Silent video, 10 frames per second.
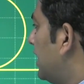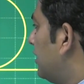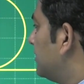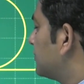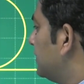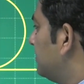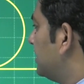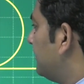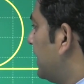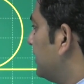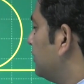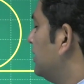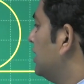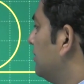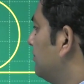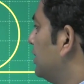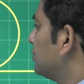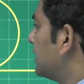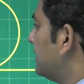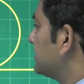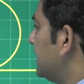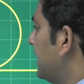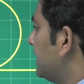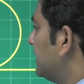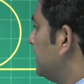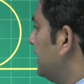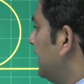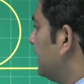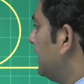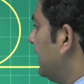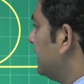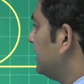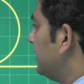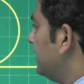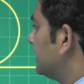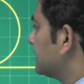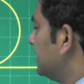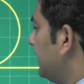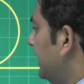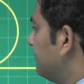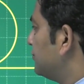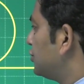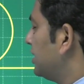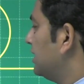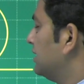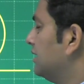how much will be the value? Mu times n and n is mg.